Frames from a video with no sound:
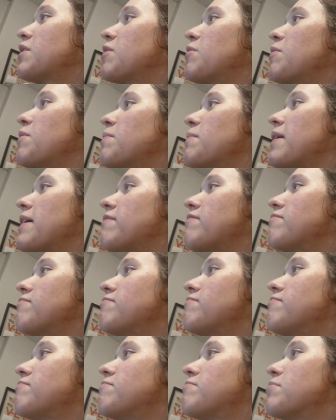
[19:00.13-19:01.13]
know what my
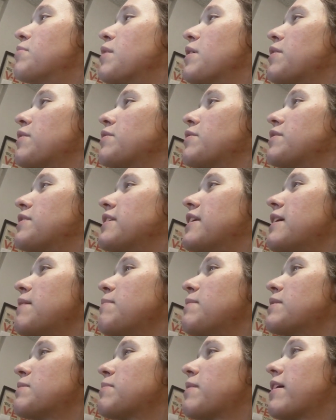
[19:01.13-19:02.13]
brother's
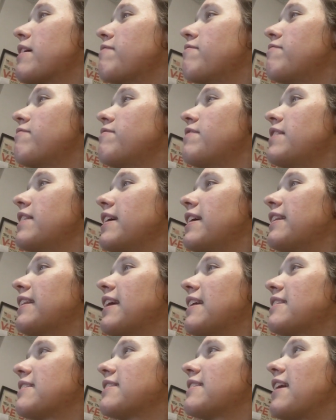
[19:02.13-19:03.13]
name is, but I feel like
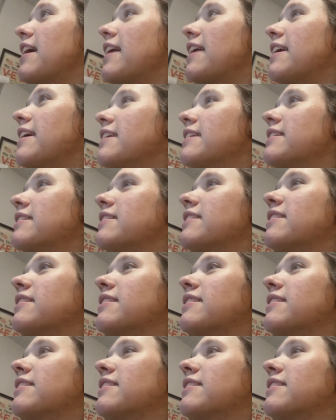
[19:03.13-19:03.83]
that's not it.